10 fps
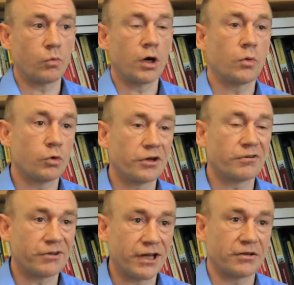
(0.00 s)
won't work
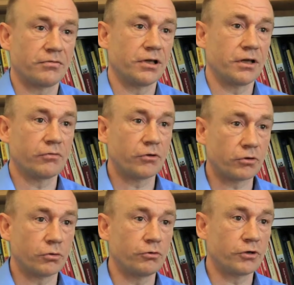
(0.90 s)
effectively if the
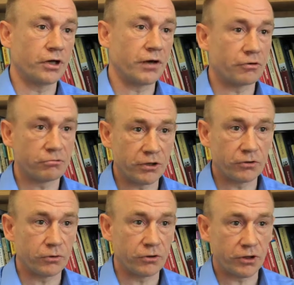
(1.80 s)
schools don't have the
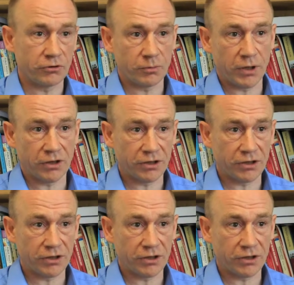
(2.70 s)
resources to make